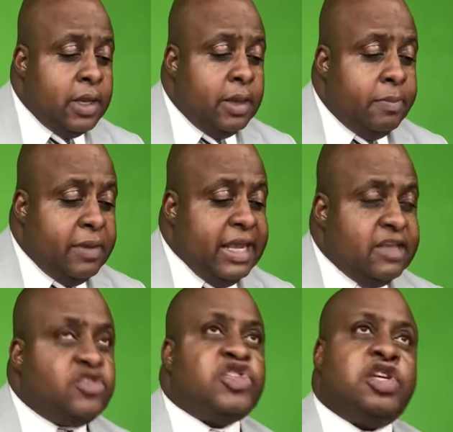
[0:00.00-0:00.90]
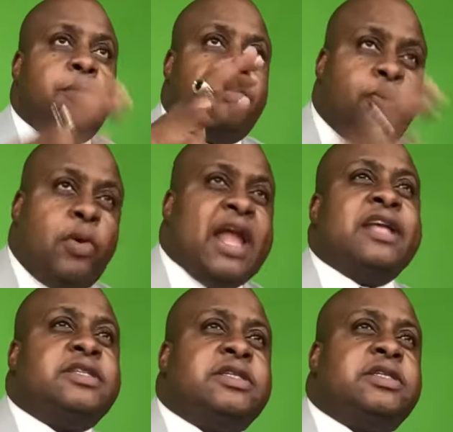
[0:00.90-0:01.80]
means to
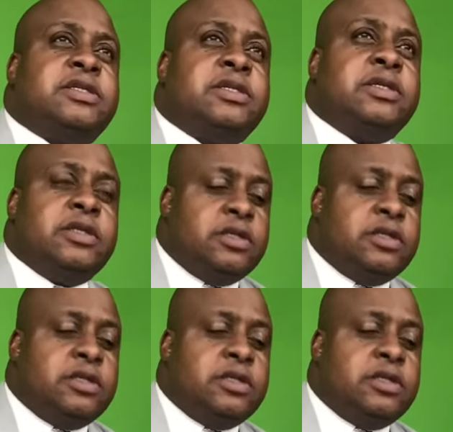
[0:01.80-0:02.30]
press,